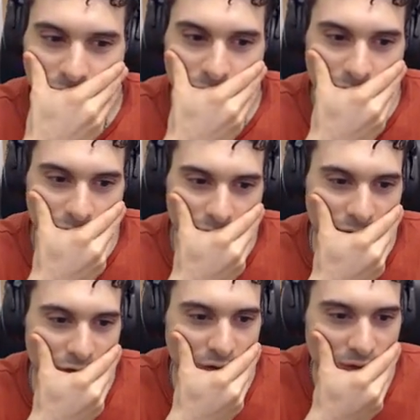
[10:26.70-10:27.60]

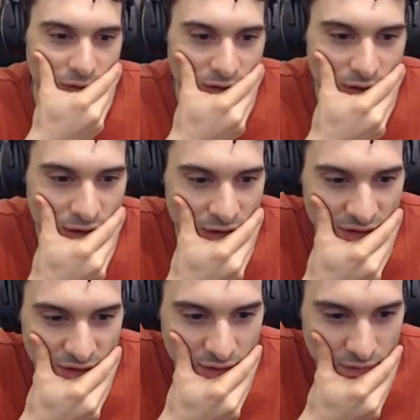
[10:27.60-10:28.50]

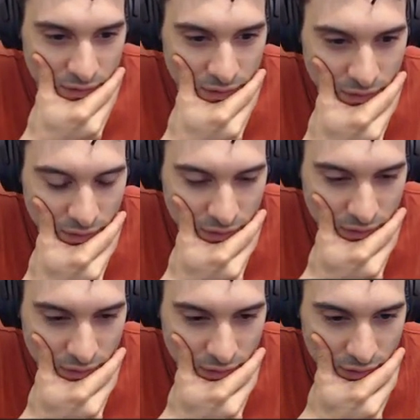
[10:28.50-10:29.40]

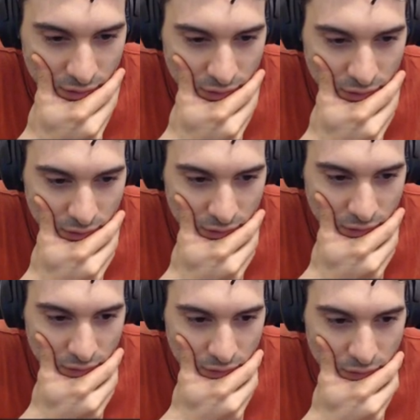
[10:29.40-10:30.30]

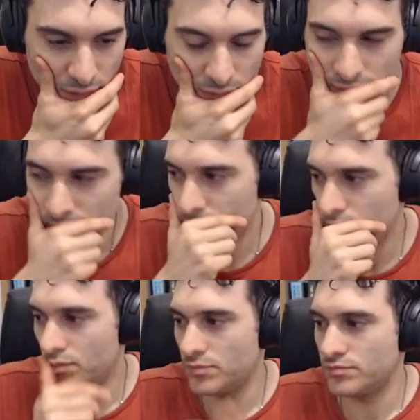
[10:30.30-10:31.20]

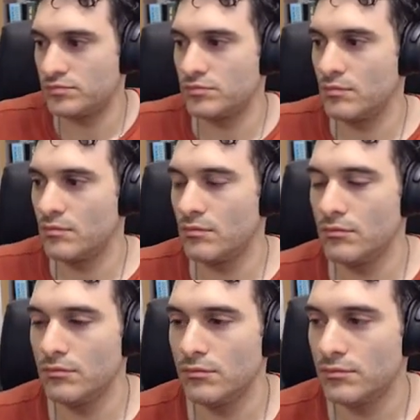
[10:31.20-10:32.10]

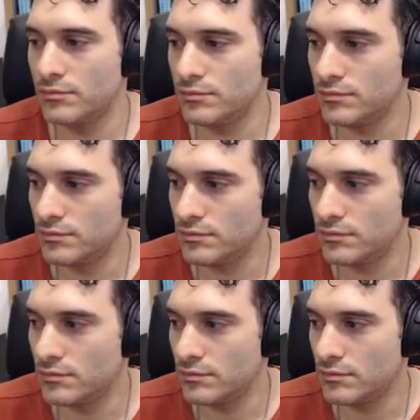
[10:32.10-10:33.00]

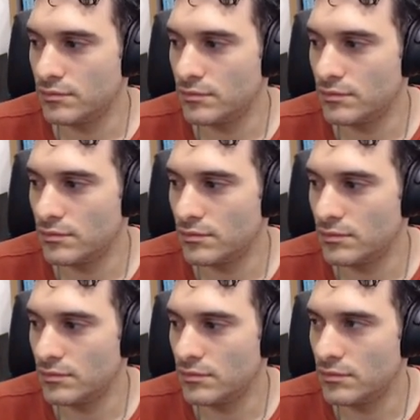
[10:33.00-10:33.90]

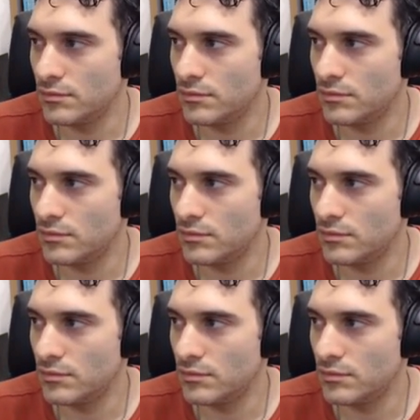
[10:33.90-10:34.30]
(silent)